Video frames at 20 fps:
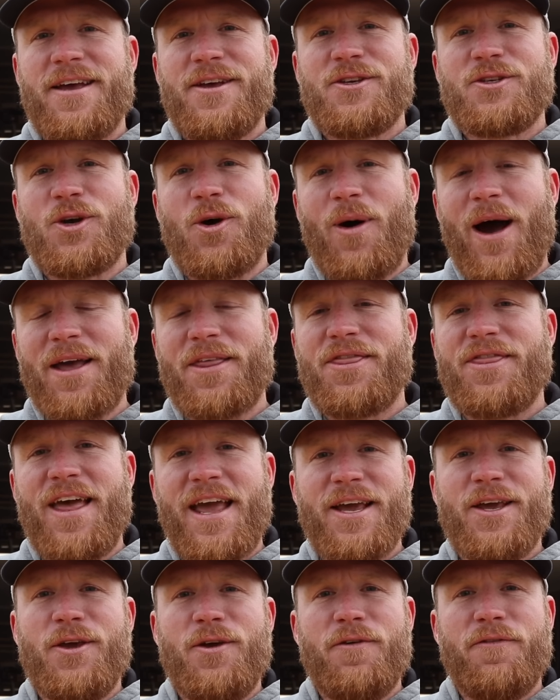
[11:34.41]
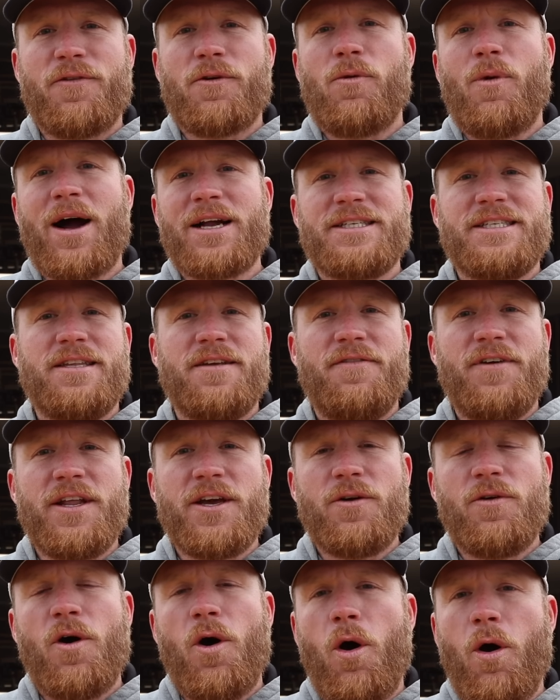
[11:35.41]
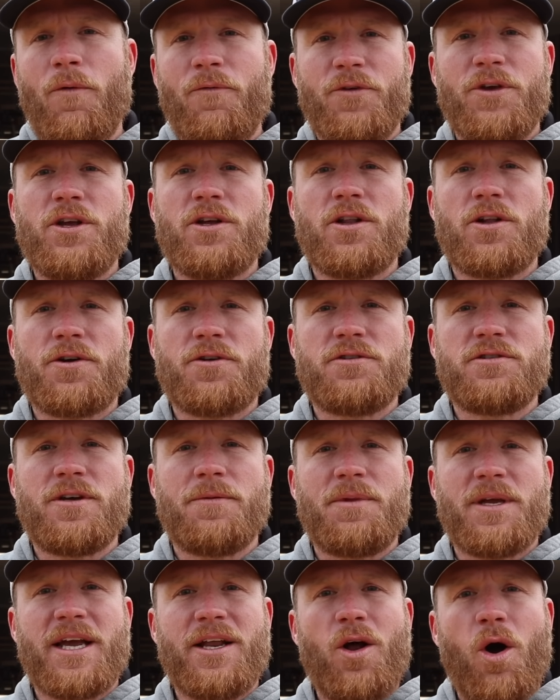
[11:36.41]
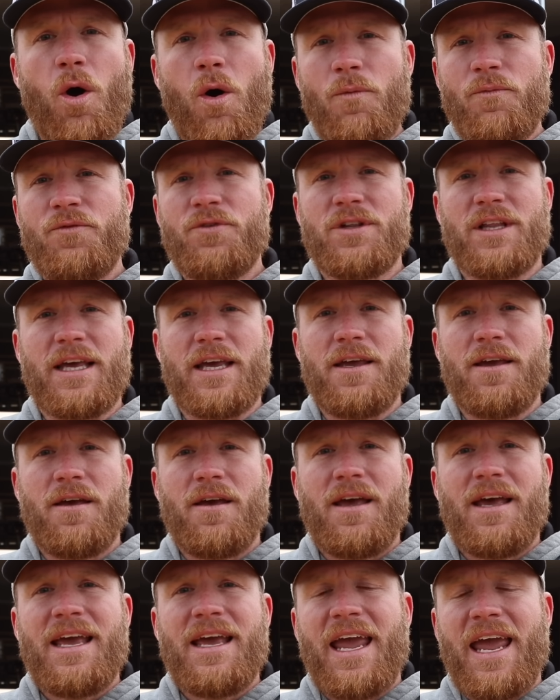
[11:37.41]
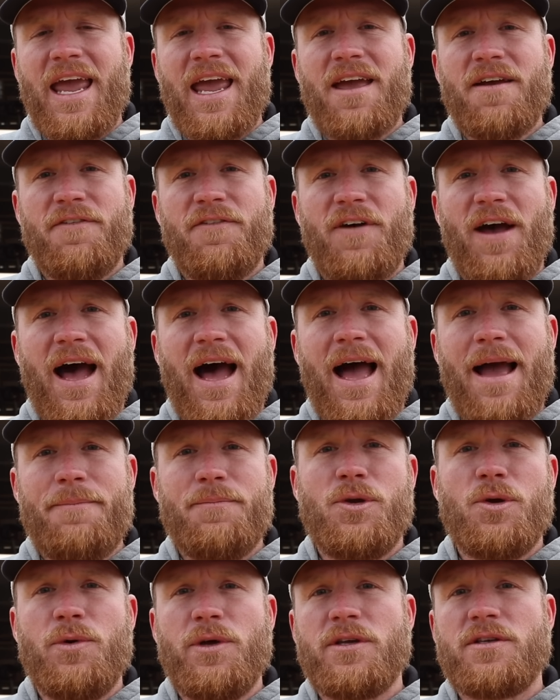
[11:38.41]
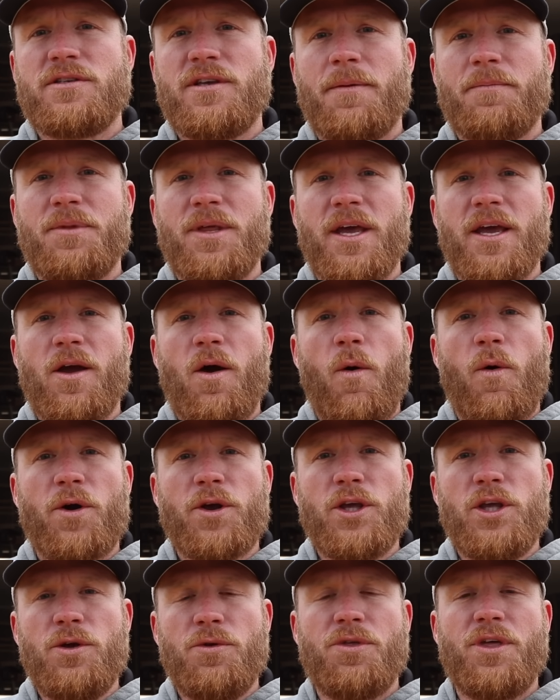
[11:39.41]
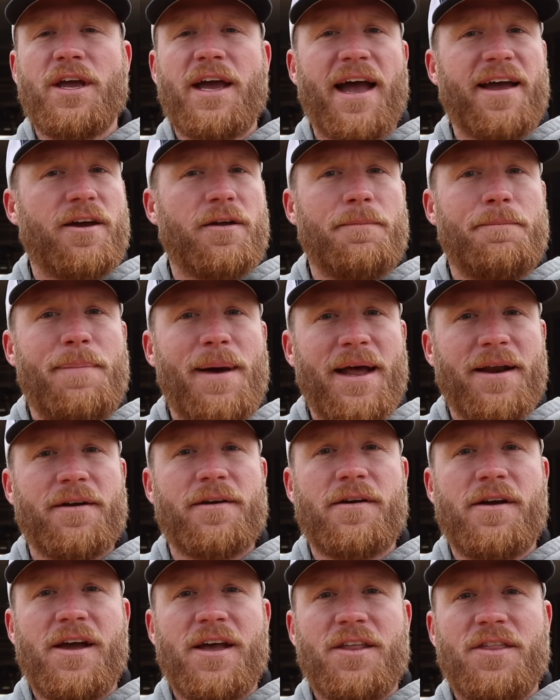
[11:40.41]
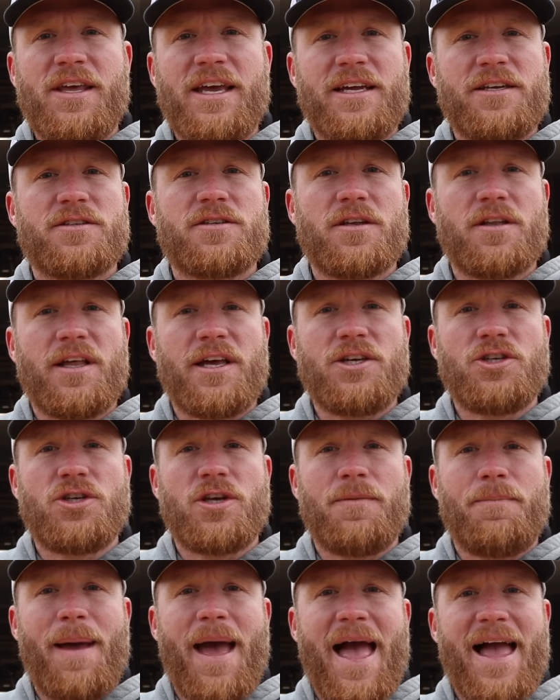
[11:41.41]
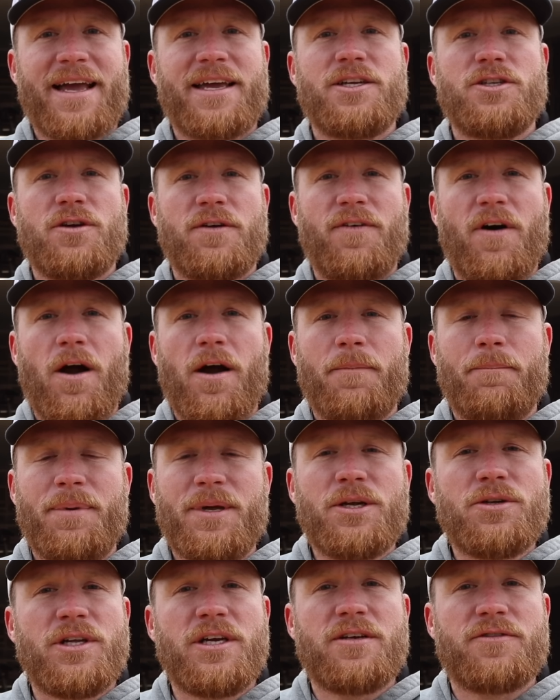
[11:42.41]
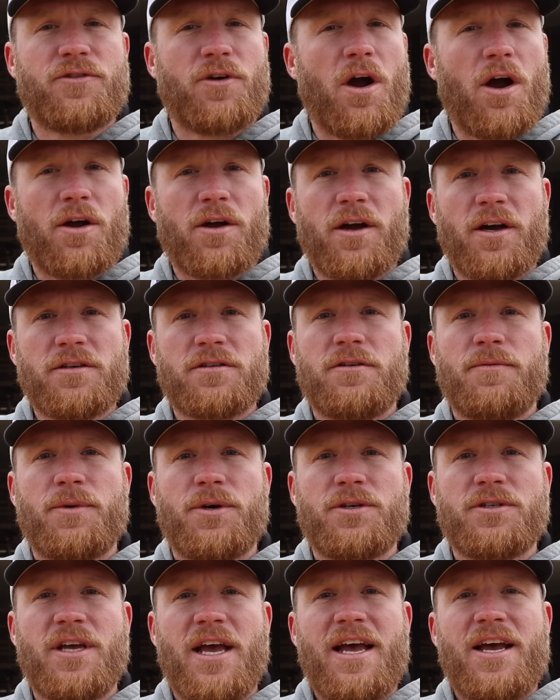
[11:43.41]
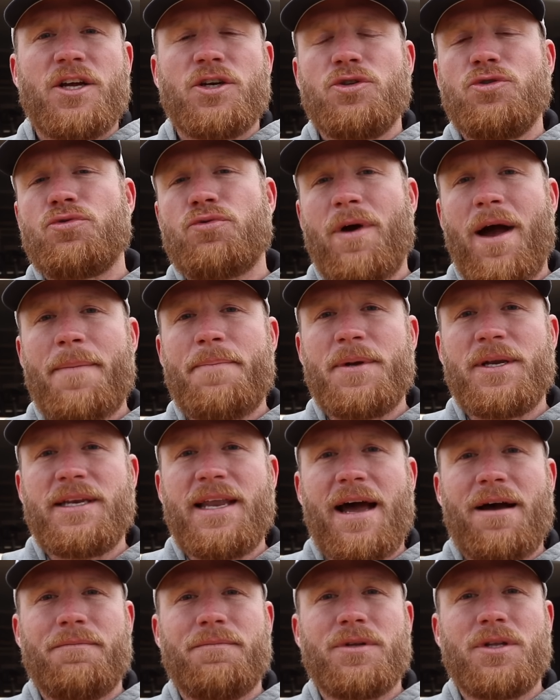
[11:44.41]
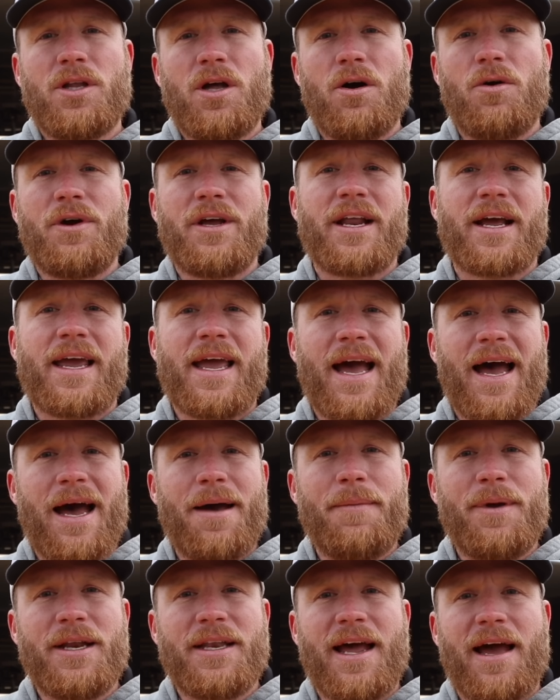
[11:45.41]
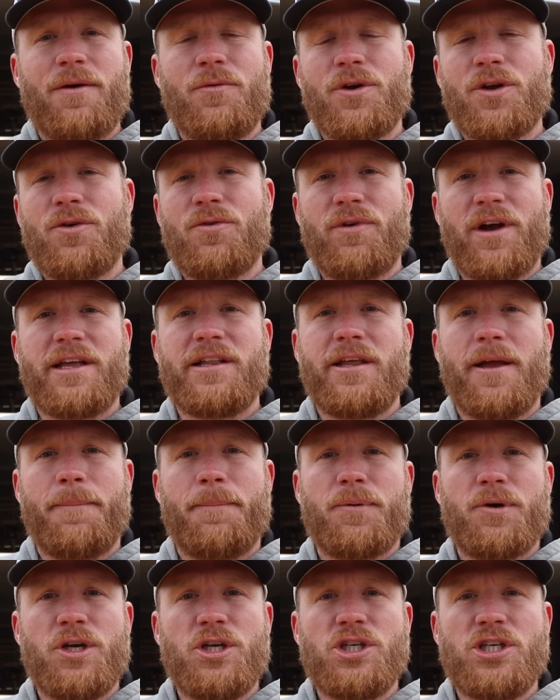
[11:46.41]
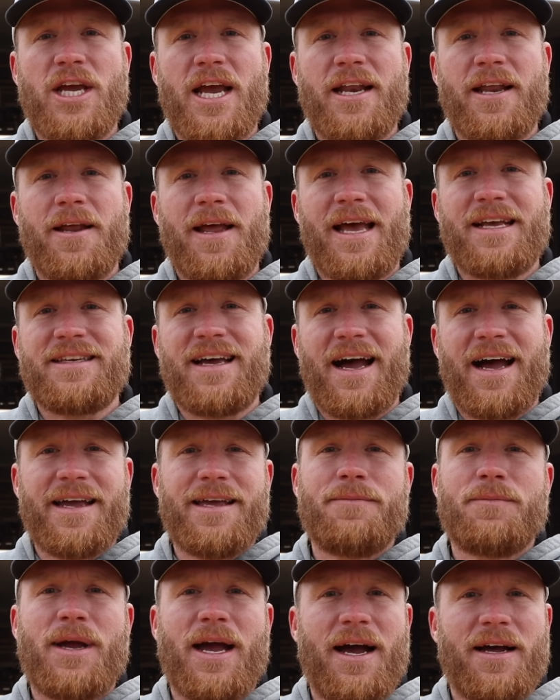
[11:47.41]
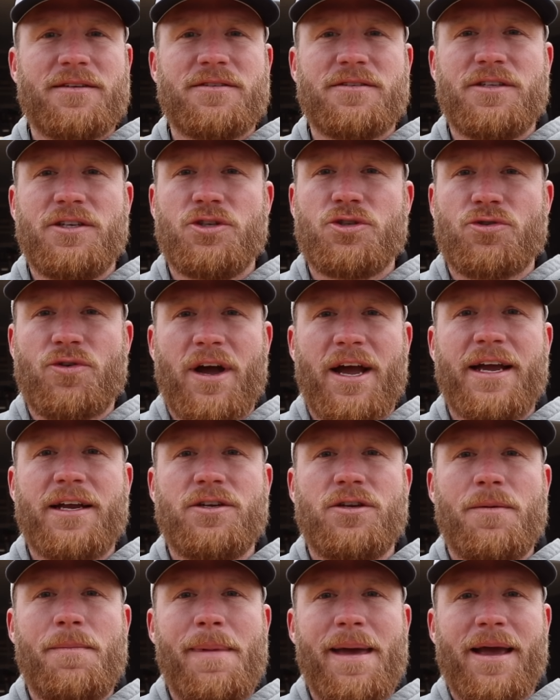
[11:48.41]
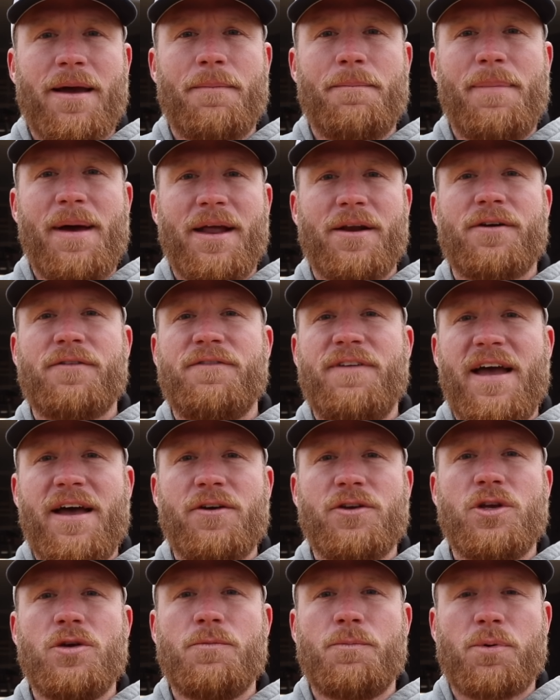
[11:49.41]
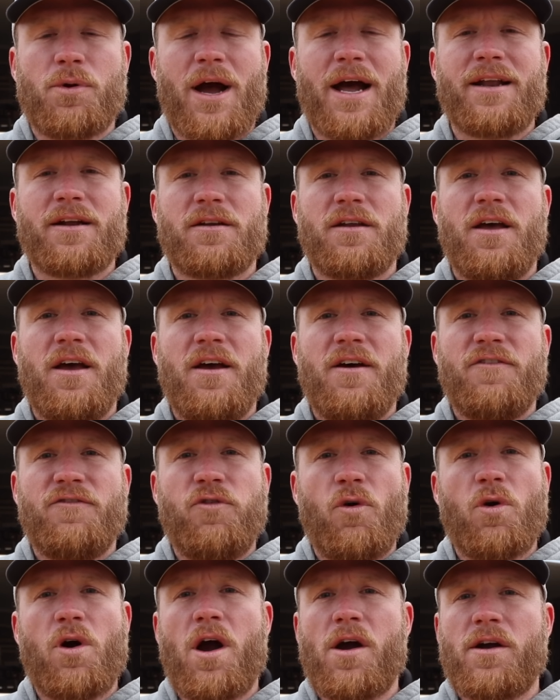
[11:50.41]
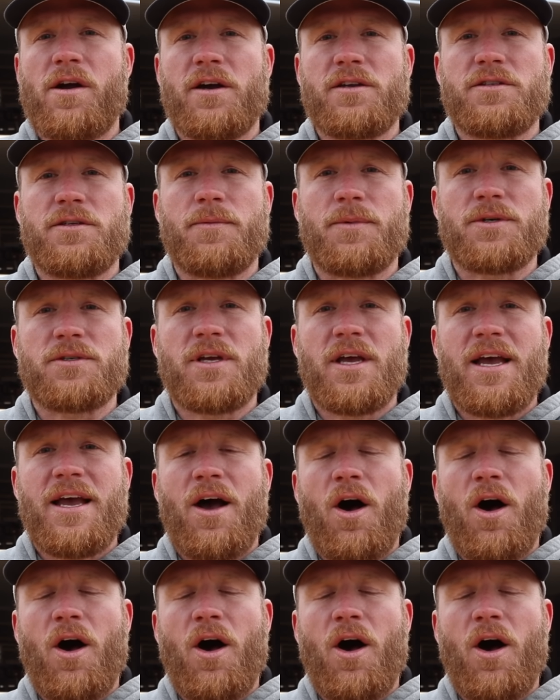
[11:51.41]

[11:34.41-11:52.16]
So I thank you for watching the video. Hopefully you learned something, and hopefully if I'm doing something or you think I could better the insulation package of our buildings for our customers, drop it down below in a comment. I would greatly appreciate it, as I am constantly trying to make a better valued product for our customers.